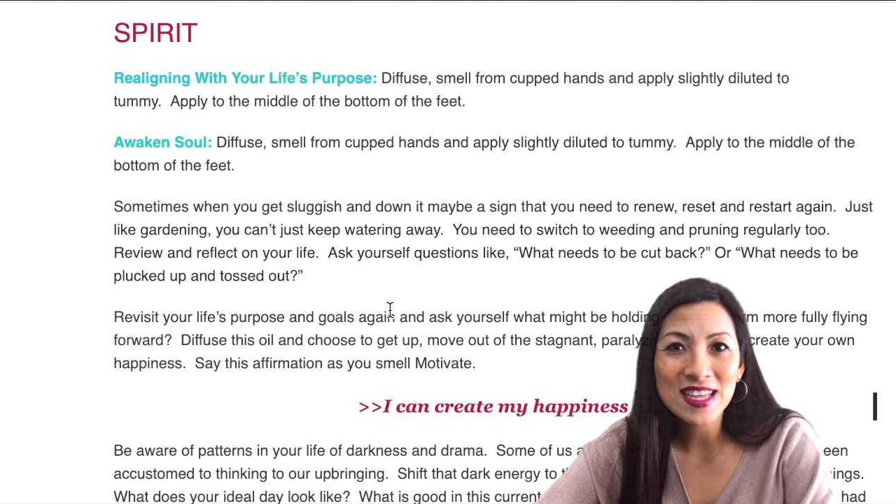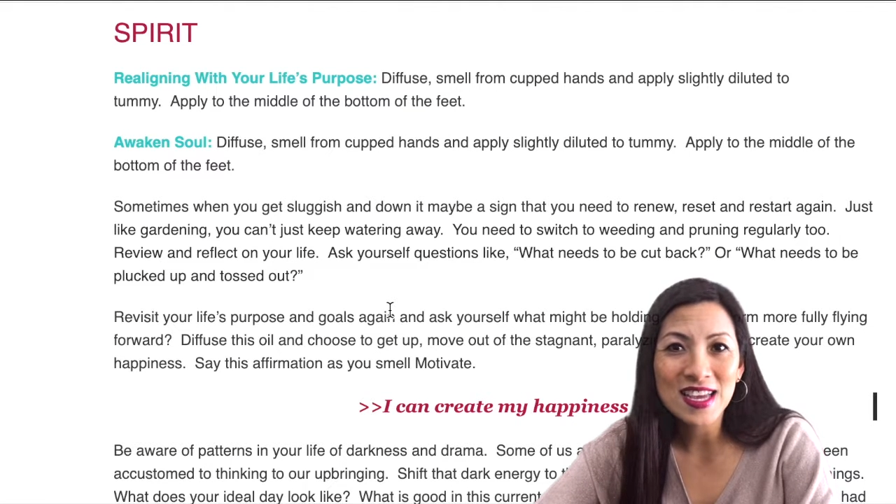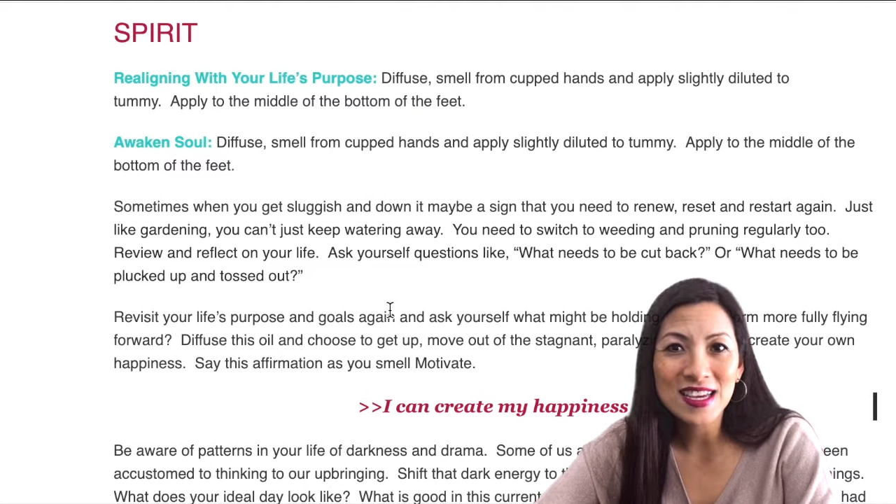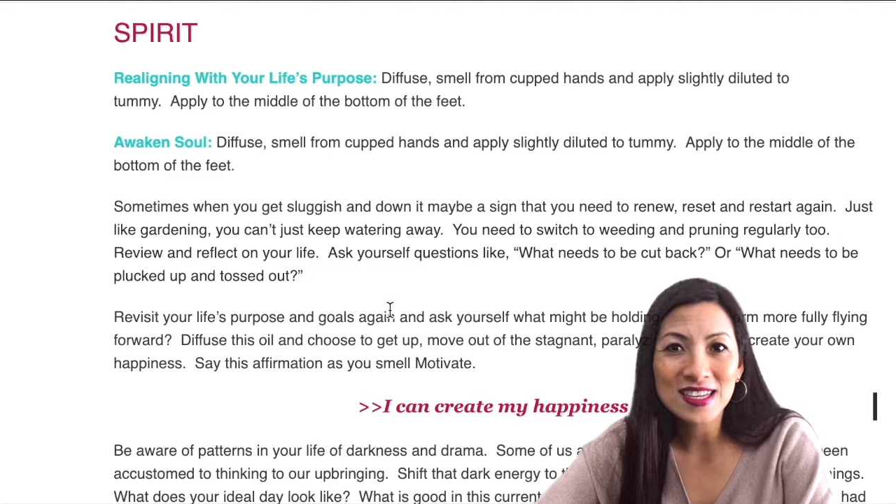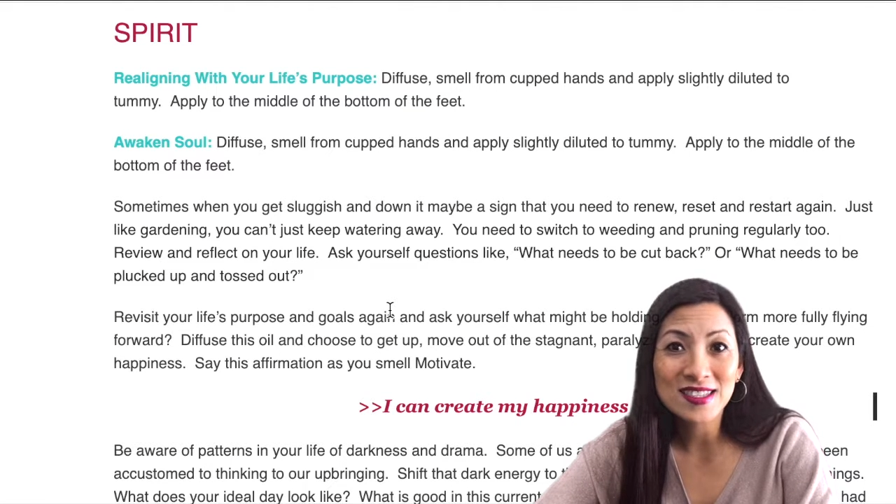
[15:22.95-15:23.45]

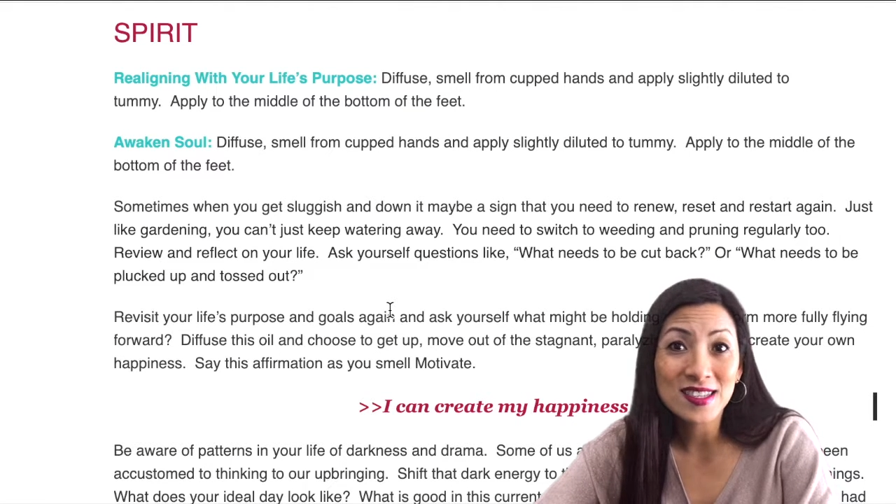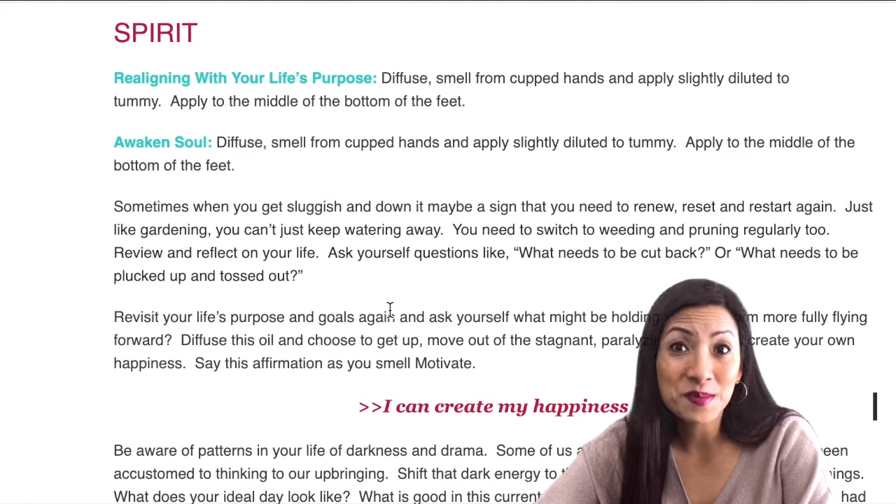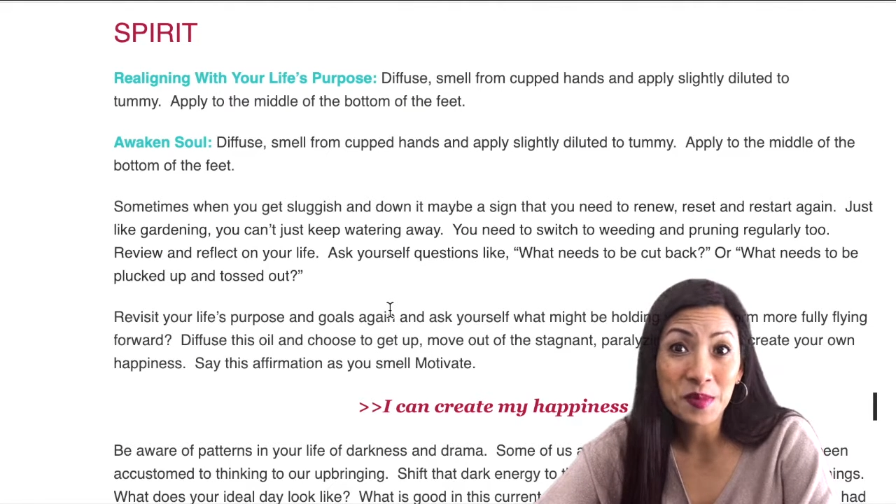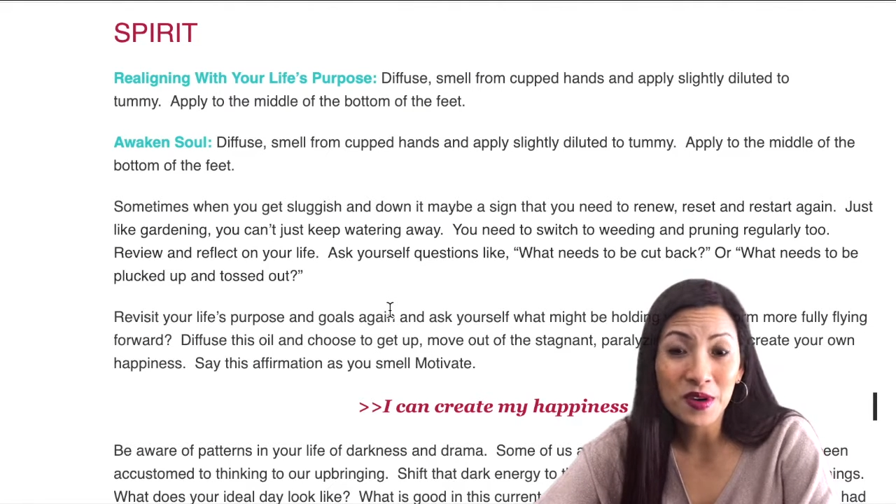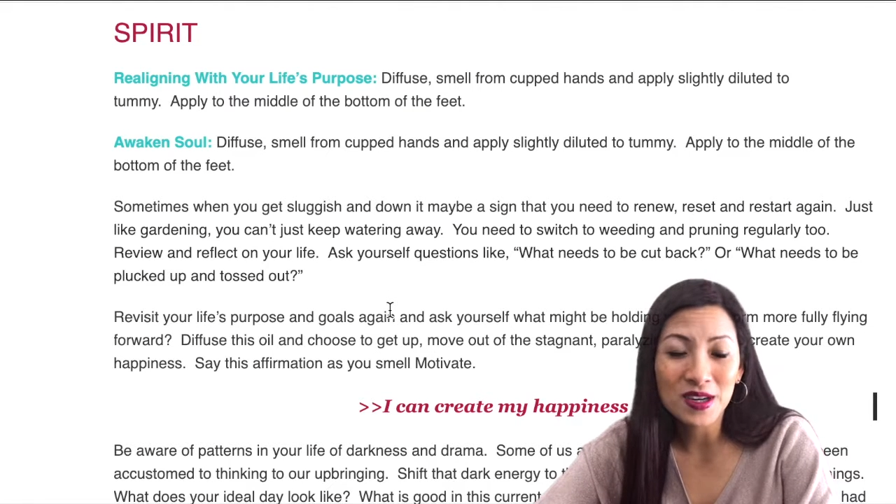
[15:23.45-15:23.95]
thing is the
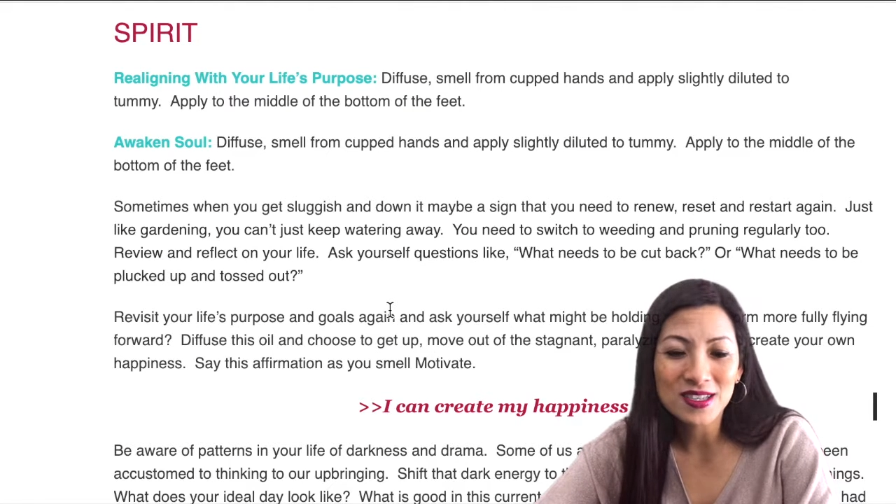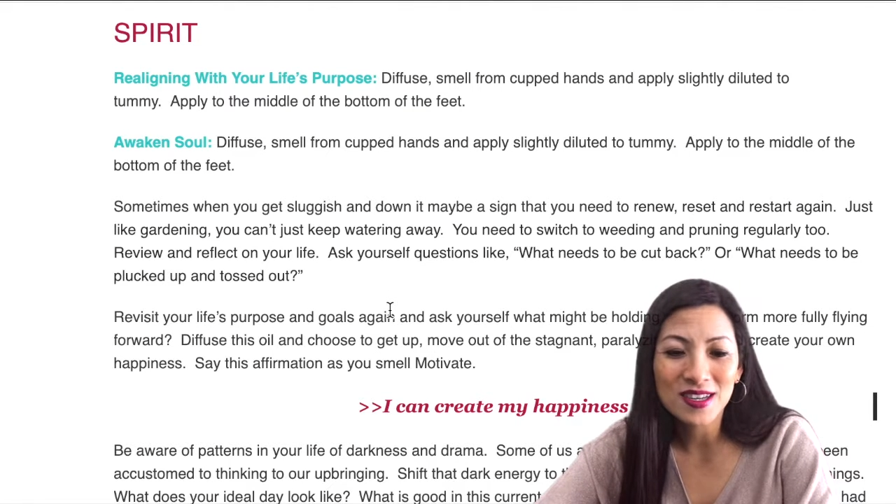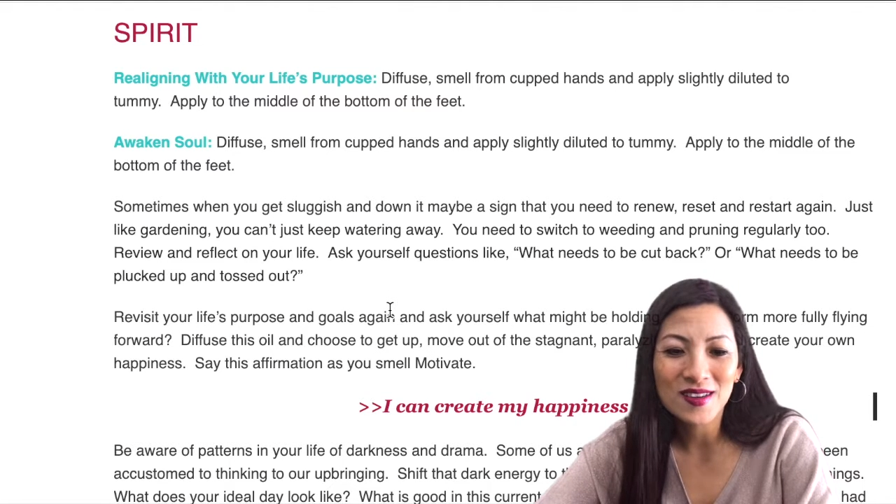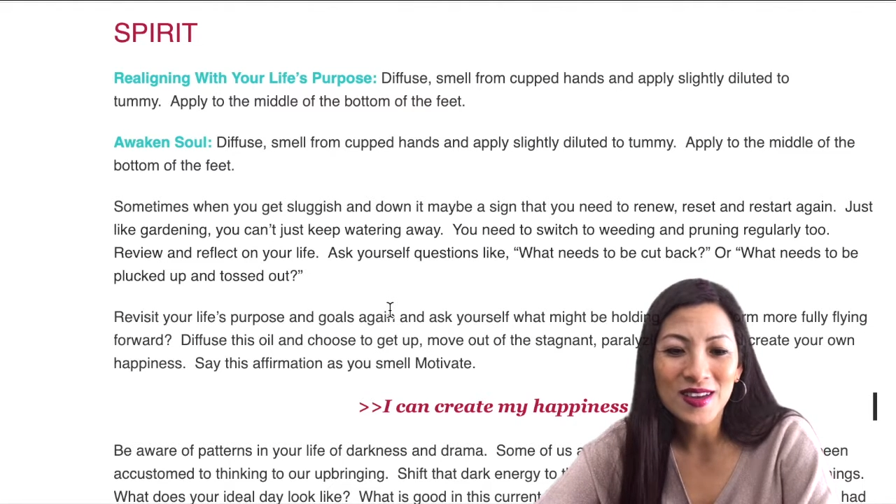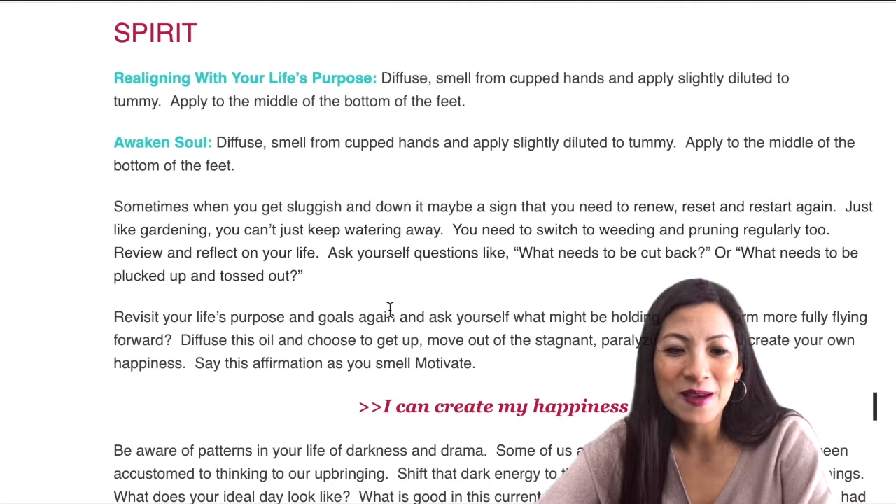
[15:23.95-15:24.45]
spirit
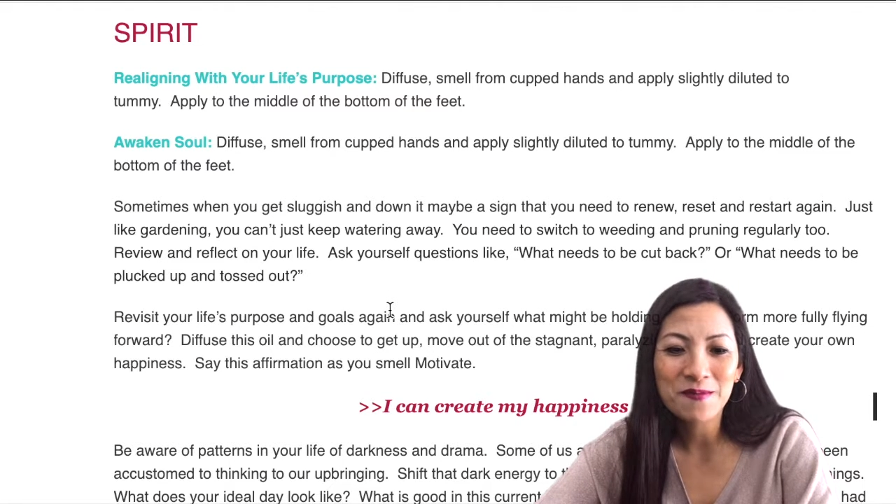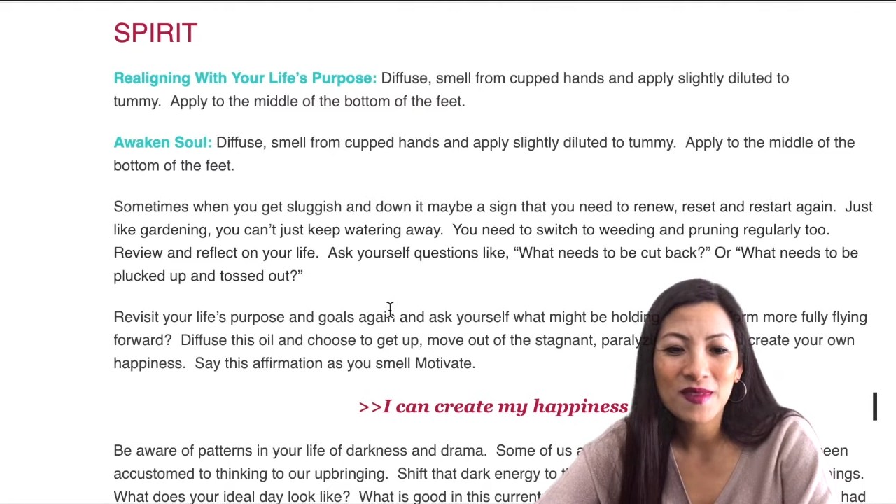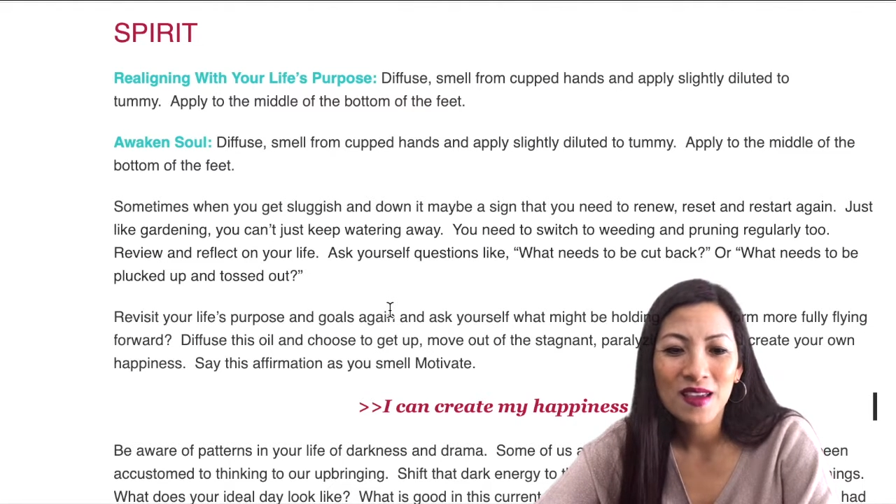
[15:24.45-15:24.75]
okay